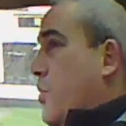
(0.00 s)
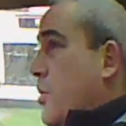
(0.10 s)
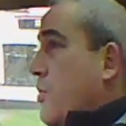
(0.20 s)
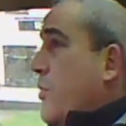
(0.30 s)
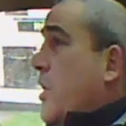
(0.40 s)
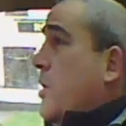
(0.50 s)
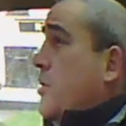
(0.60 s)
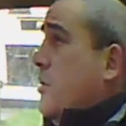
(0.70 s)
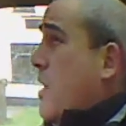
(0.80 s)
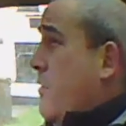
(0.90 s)
but you really
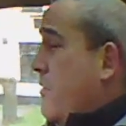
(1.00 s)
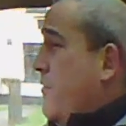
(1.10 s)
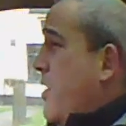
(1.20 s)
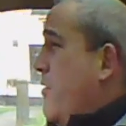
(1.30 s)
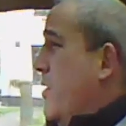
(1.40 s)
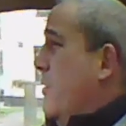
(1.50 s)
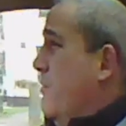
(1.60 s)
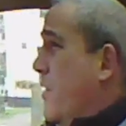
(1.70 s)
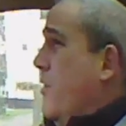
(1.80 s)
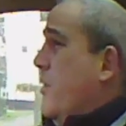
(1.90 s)
do have a very,
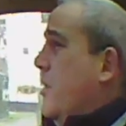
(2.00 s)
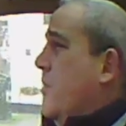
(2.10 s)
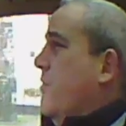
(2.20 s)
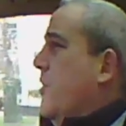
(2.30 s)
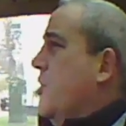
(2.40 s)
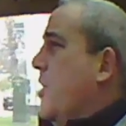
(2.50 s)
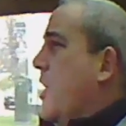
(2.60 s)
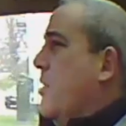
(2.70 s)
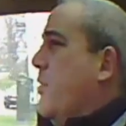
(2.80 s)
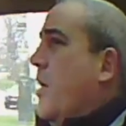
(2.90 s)
very good vision
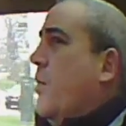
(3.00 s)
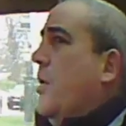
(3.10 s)
out the back